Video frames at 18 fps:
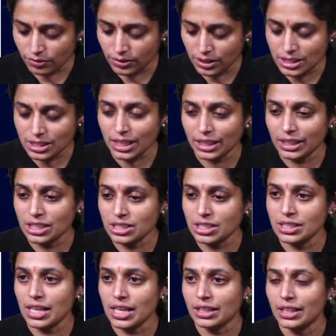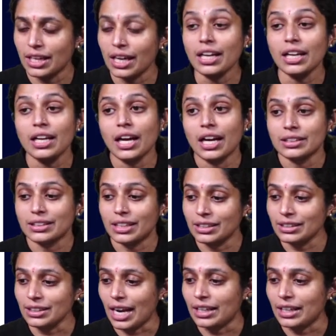If these conditions are there,
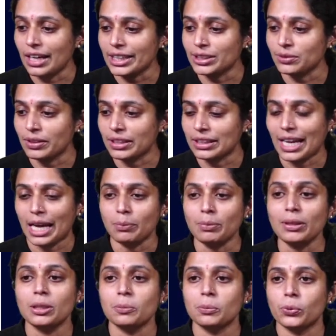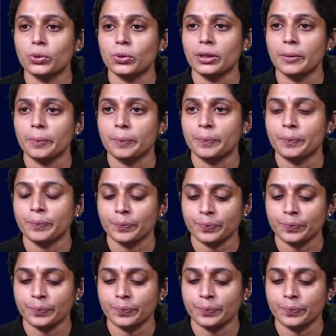then that next friend can be removed.